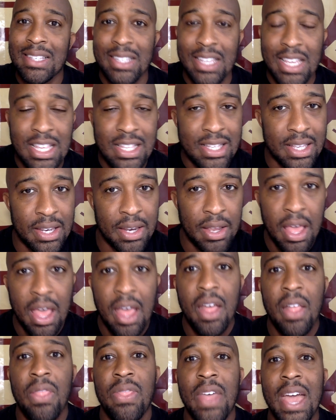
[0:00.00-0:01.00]
season,
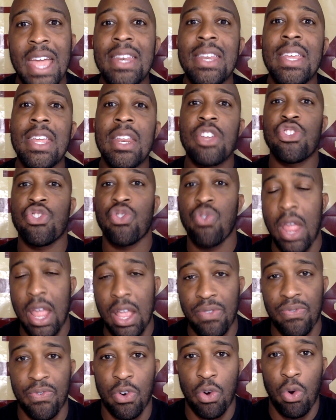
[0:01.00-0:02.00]
they need a
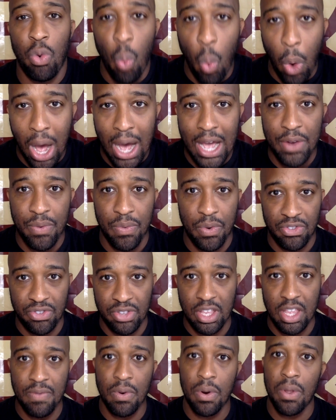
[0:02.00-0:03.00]
transfer wide
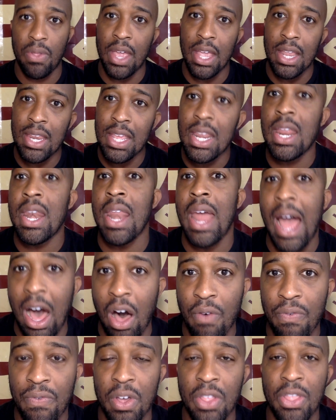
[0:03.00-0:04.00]
receiver. They need an
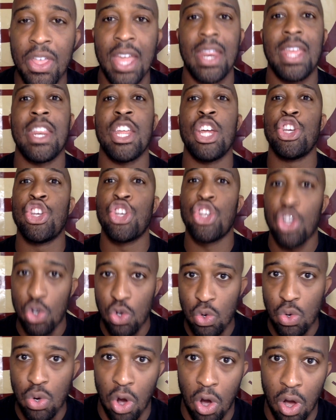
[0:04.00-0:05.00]
alpha. They need a
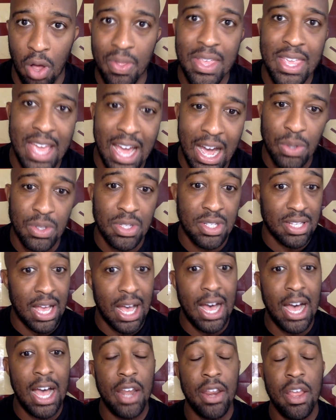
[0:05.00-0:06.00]
dude on the
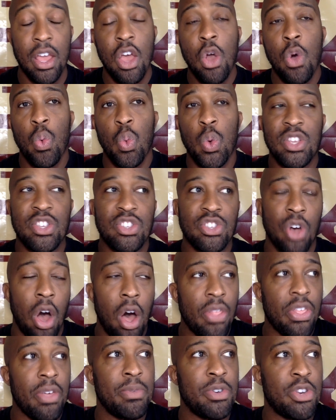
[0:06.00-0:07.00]
outside. We
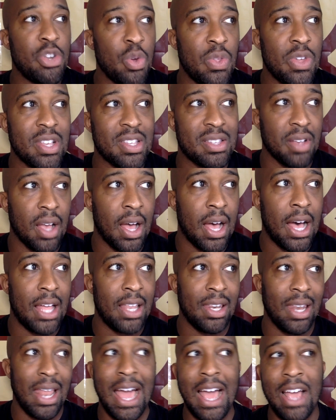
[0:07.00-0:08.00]
saw them do this
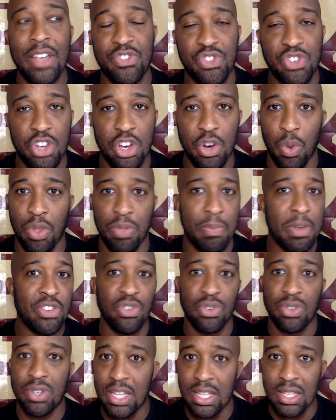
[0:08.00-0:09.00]
last year with
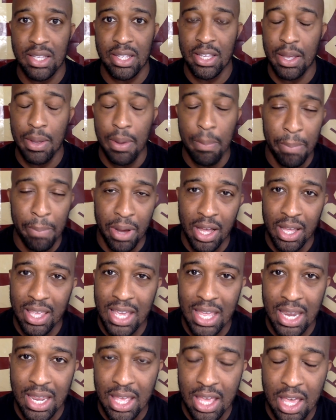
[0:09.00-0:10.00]
Mitchell Tinsley,
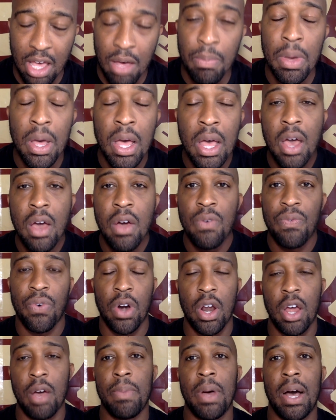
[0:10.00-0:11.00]
getting him
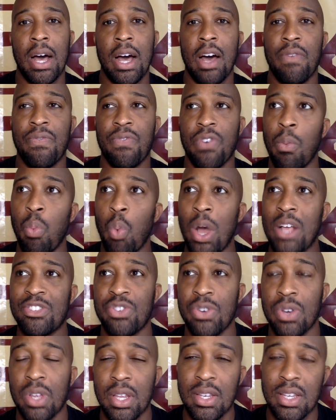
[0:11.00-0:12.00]
from
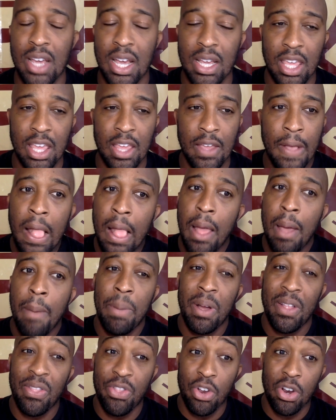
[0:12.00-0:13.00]
Western Kentucky.
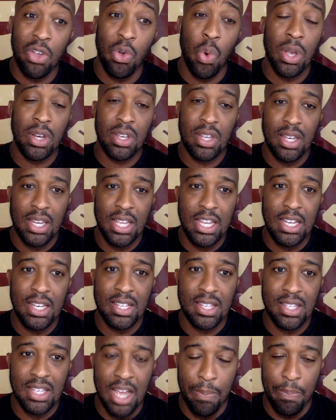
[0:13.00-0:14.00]
But they're going to need to
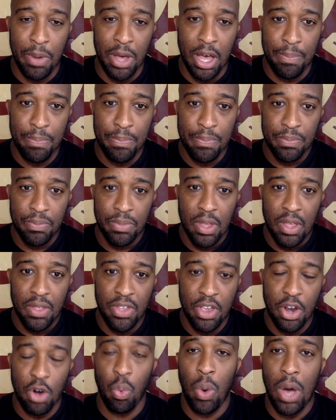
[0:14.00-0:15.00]
step up
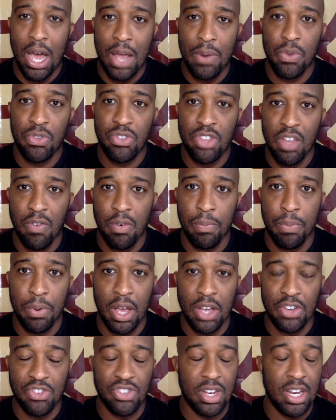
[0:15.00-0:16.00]
their wide receiver
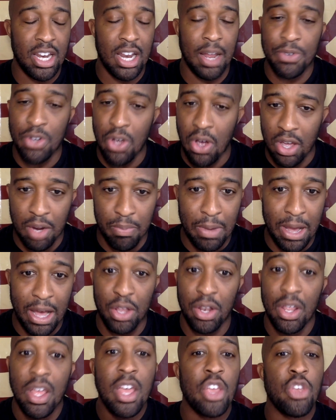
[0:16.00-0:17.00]
production. And I'm talking
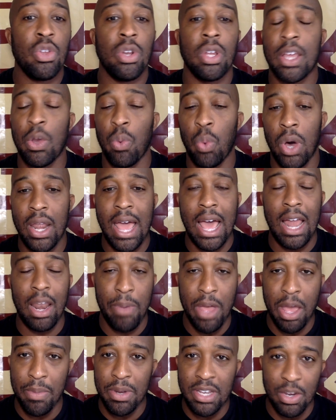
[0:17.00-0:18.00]
about, you look at what
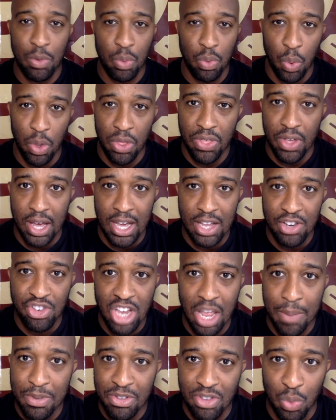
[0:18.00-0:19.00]
Alabama did with
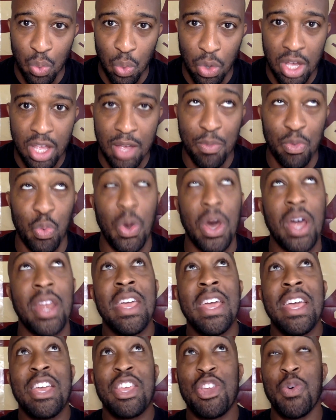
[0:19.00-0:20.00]
Jameson Williams, what
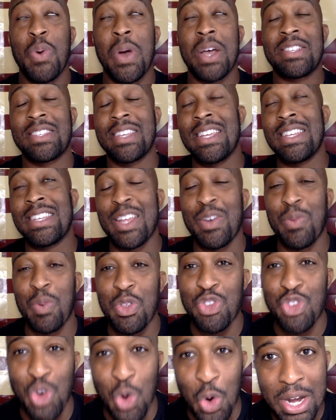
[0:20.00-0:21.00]
USC did
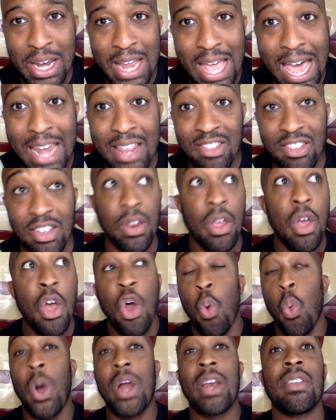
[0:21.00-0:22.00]
with Jordan Addison,
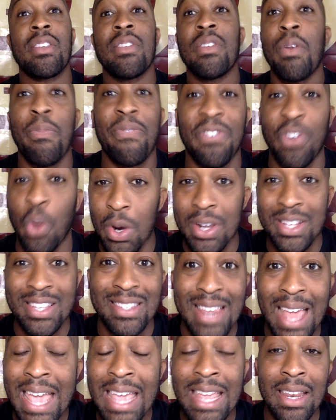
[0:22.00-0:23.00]
what Florida
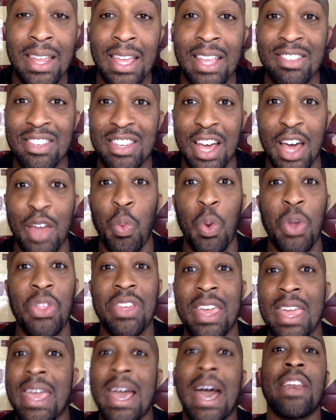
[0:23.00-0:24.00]
State has done with
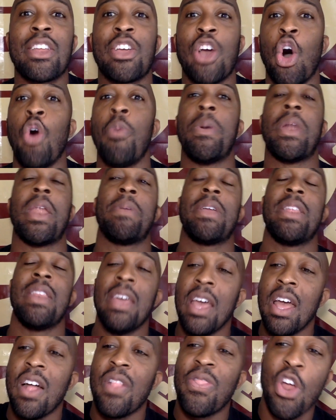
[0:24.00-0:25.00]
Keon Coleman. I mean,
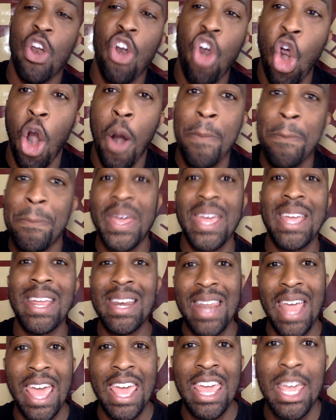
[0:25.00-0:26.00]
there are big
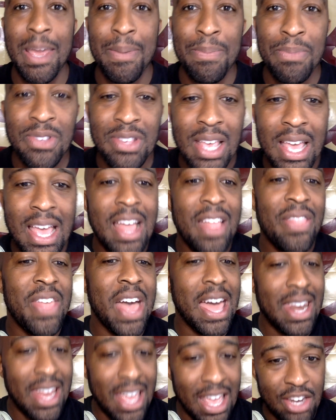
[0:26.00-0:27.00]
names
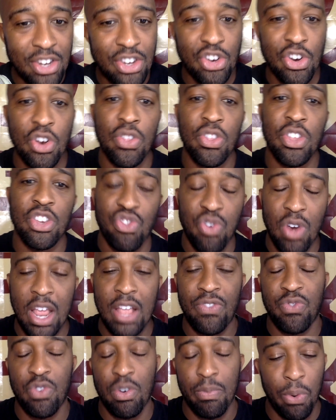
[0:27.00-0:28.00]
that enter the
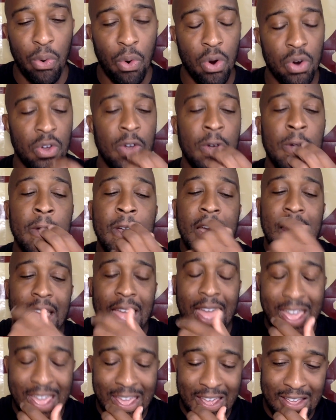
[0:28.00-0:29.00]
transfer portal,
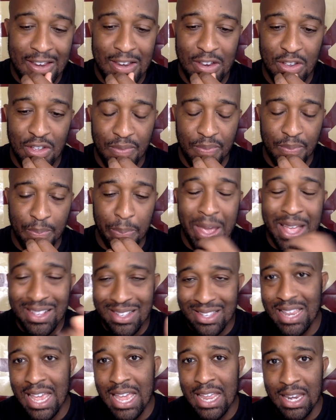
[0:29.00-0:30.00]
and Penn
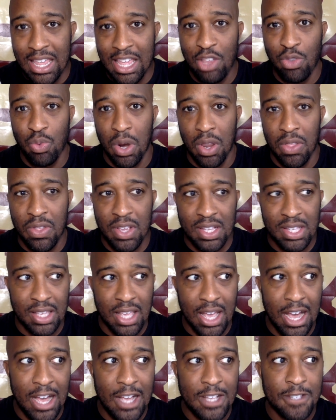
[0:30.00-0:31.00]
State needs one of these
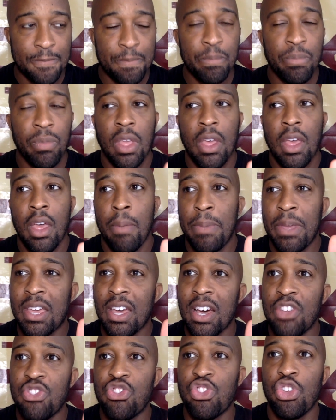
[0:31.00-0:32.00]
guys.
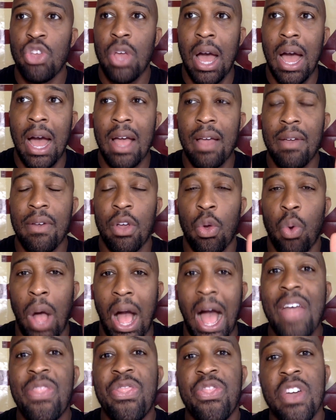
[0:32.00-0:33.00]
Because
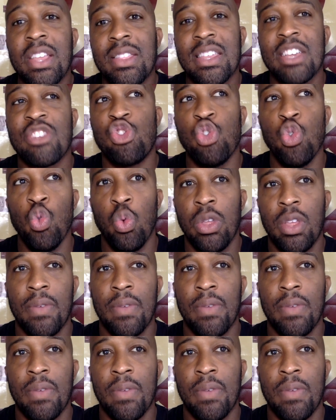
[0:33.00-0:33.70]
I think that you,